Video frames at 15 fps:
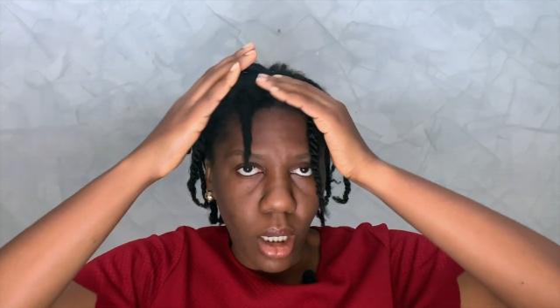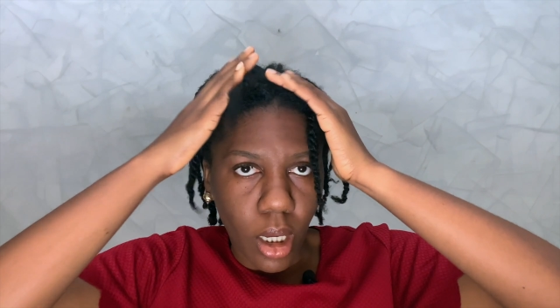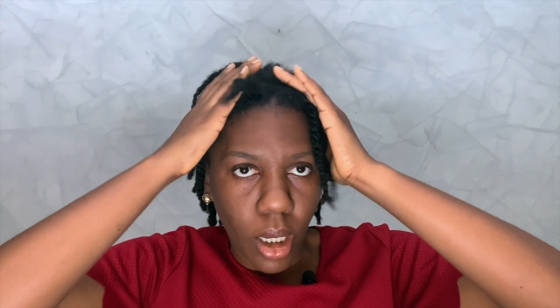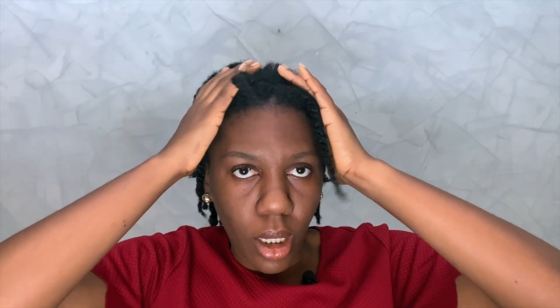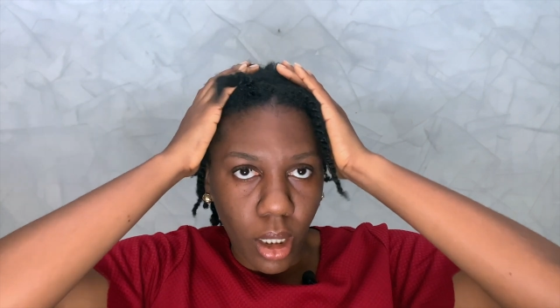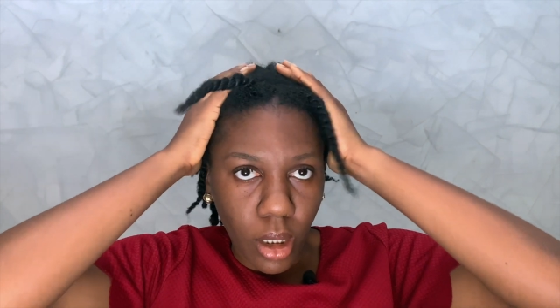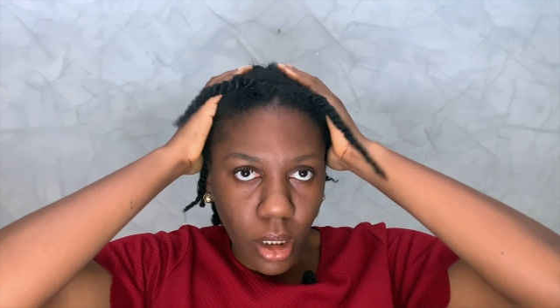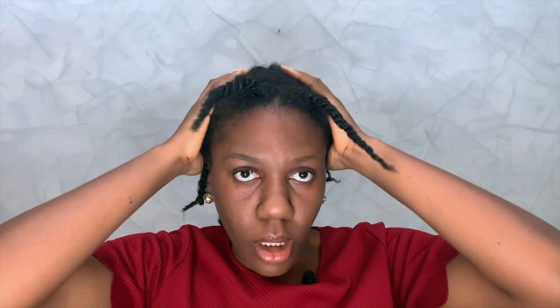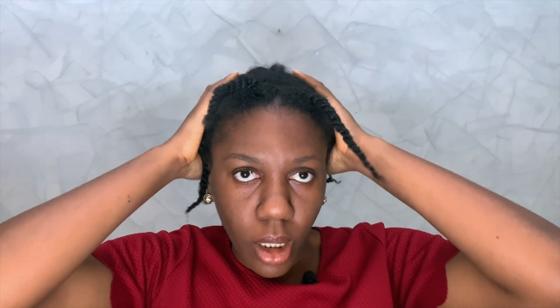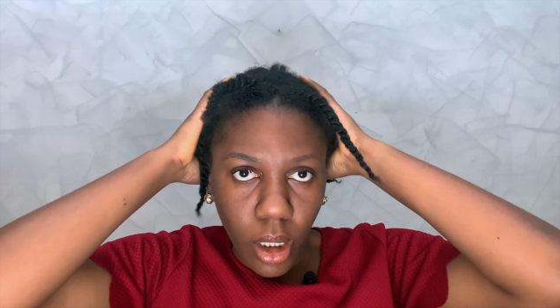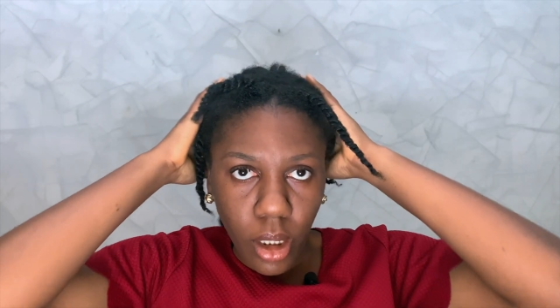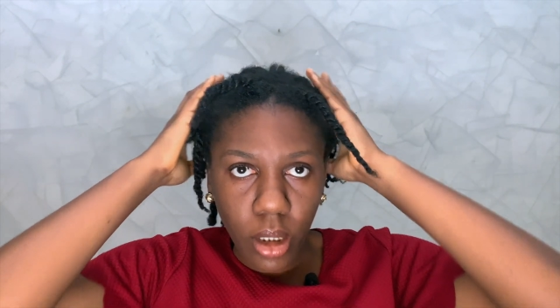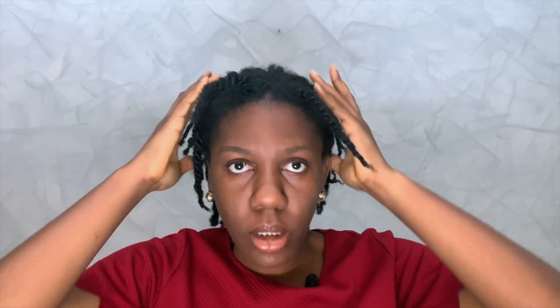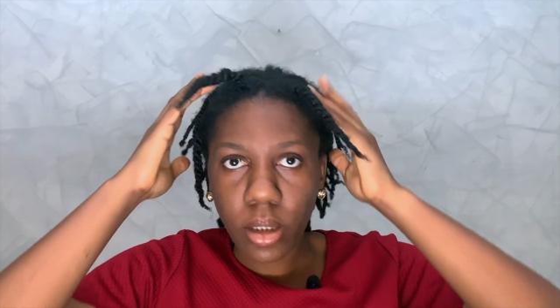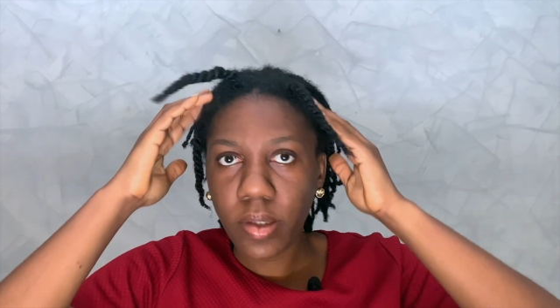and
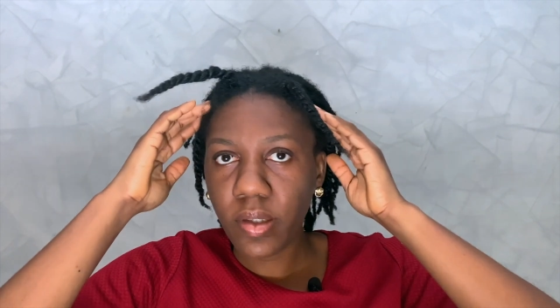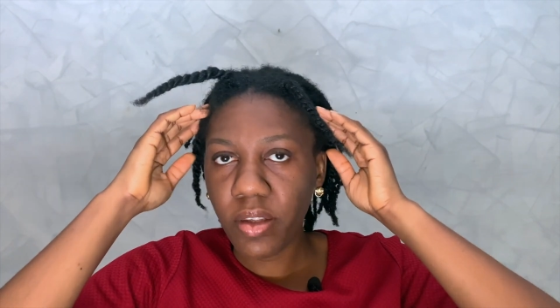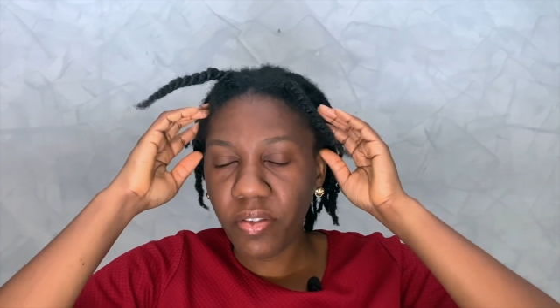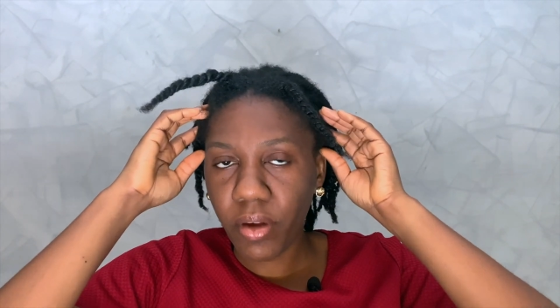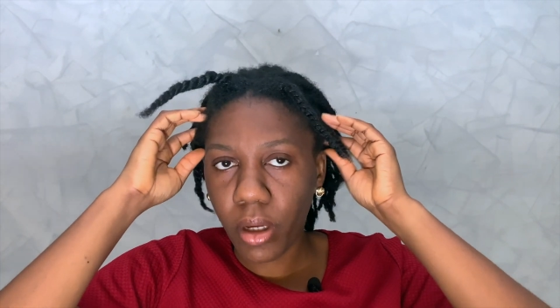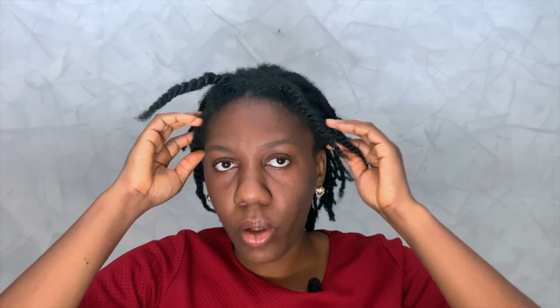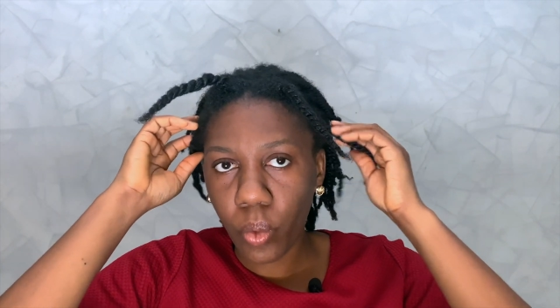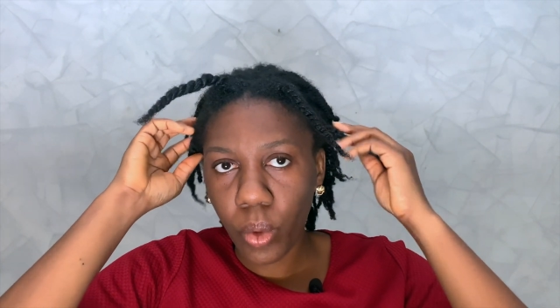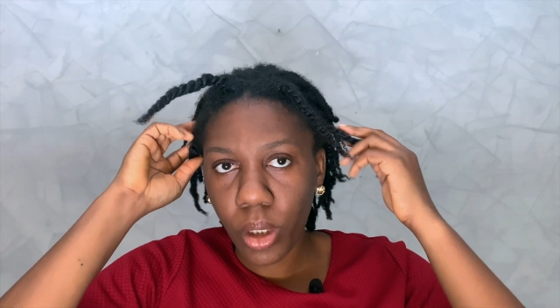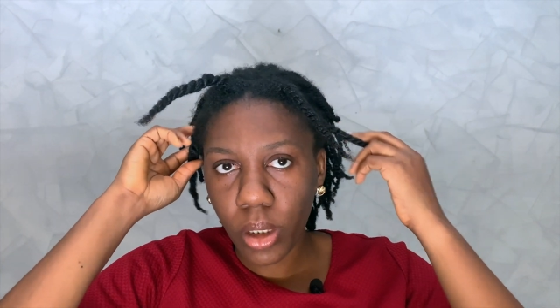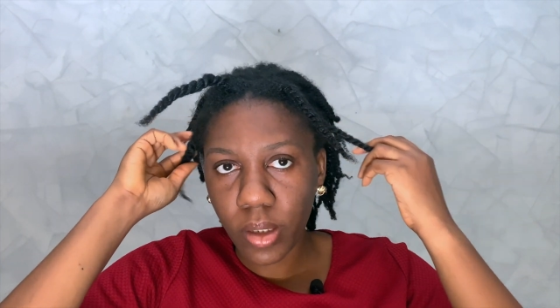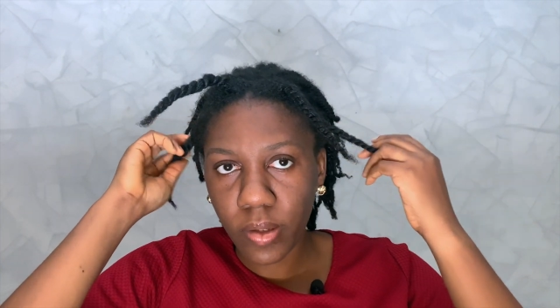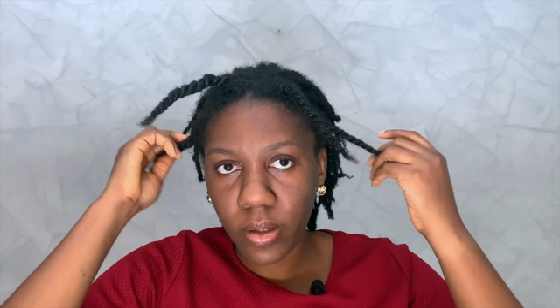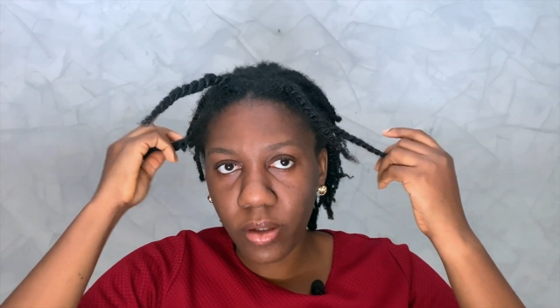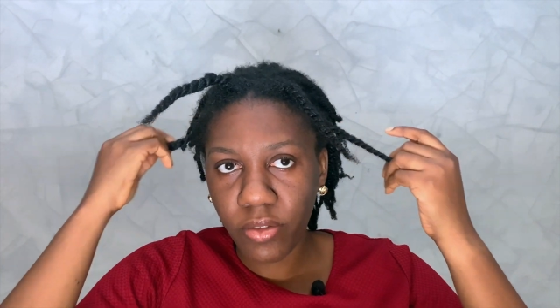yeah, see if I can wear
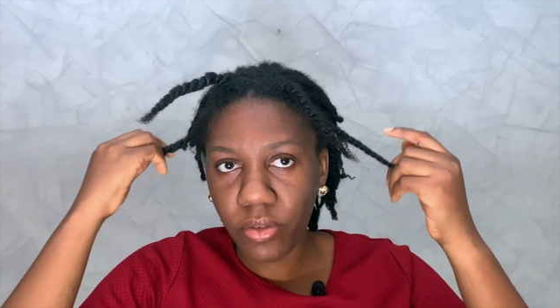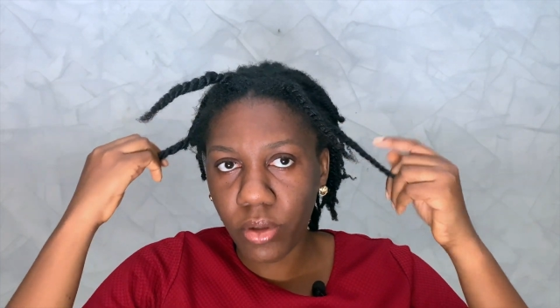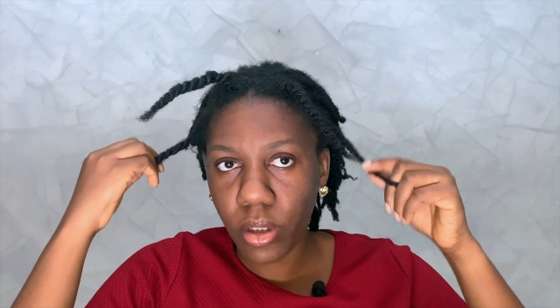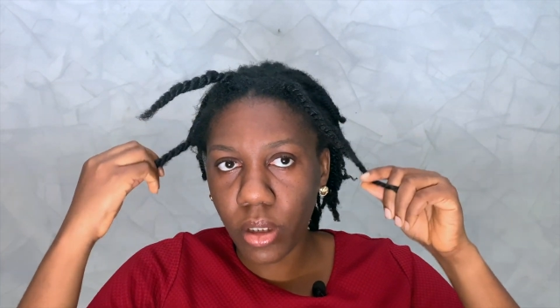this hair for the